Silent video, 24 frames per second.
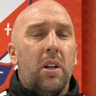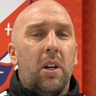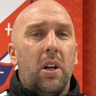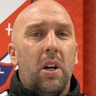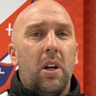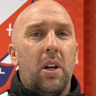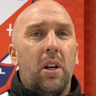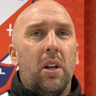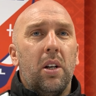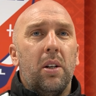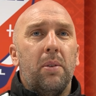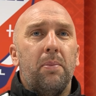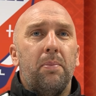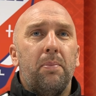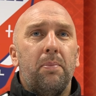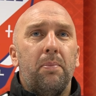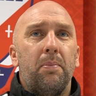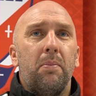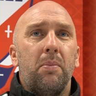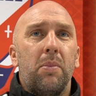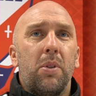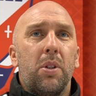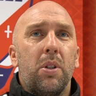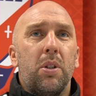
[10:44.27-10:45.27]

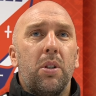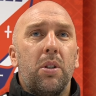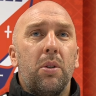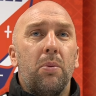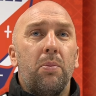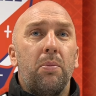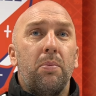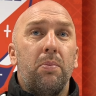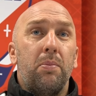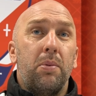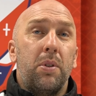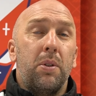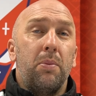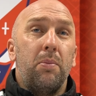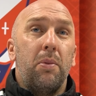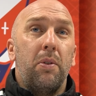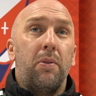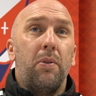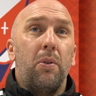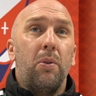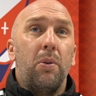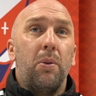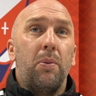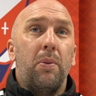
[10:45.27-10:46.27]
to
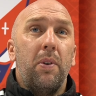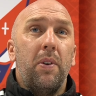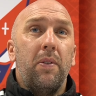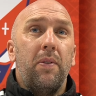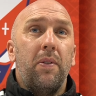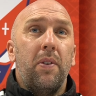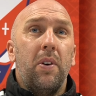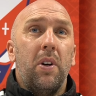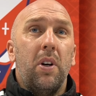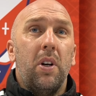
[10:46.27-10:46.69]
move forward with,